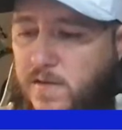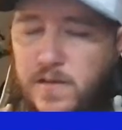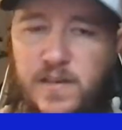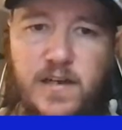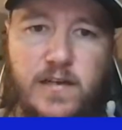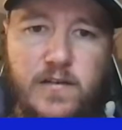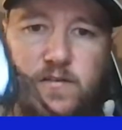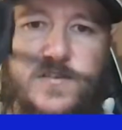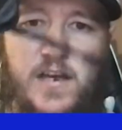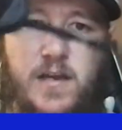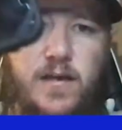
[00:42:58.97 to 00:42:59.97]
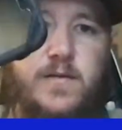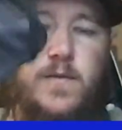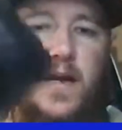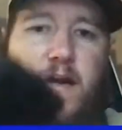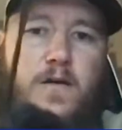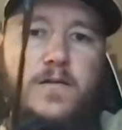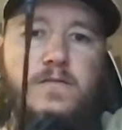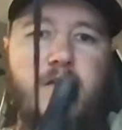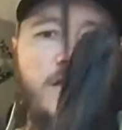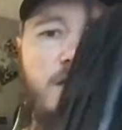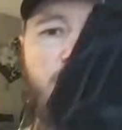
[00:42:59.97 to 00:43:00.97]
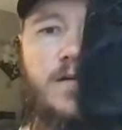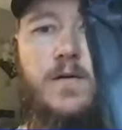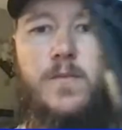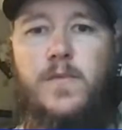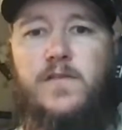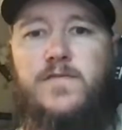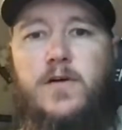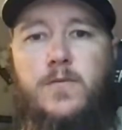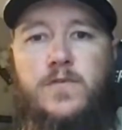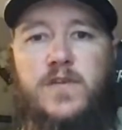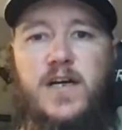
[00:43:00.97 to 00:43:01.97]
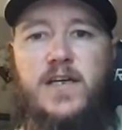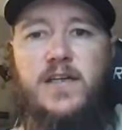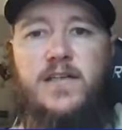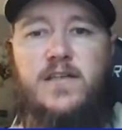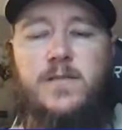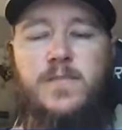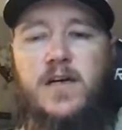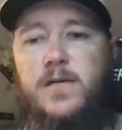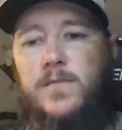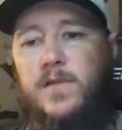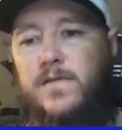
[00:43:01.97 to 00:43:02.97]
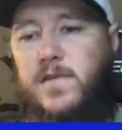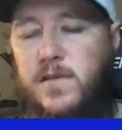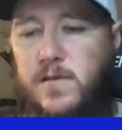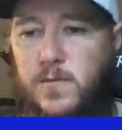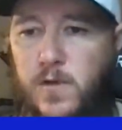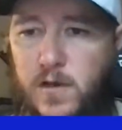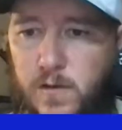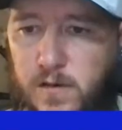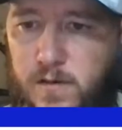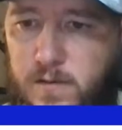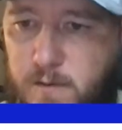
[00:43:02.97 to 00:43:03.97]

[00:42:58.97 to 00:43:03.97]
$30, and now my phone will not end at the bottom of a water.